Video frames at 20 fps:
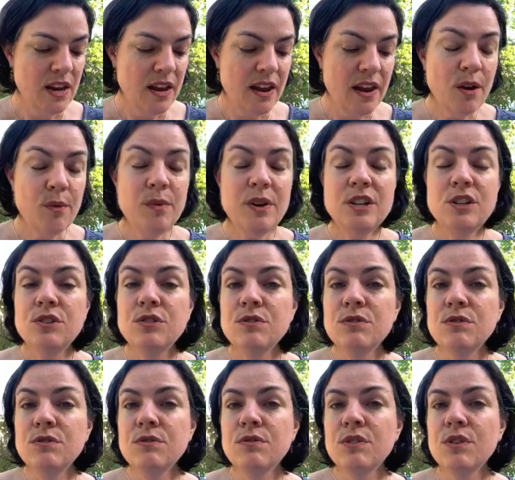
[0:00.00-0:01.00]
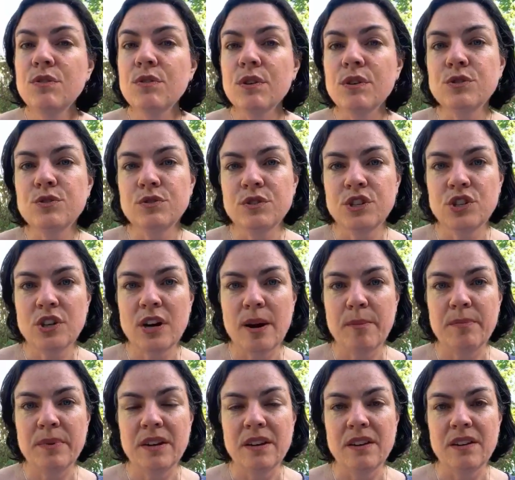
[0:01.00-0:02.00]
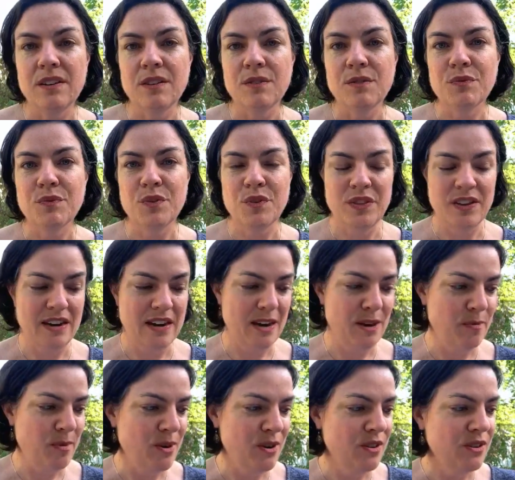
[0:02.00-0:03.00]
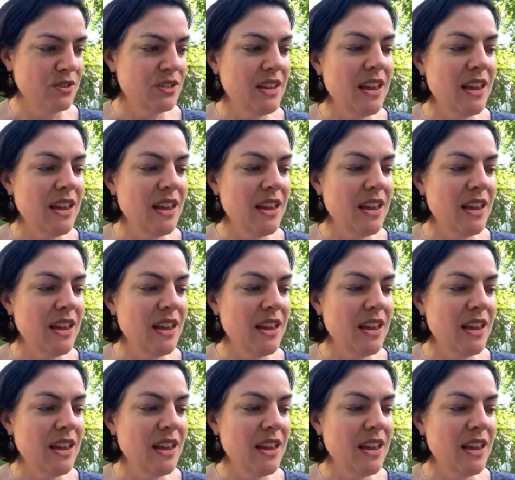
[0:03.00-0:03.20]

And we do the grocery shopping for the neighbors.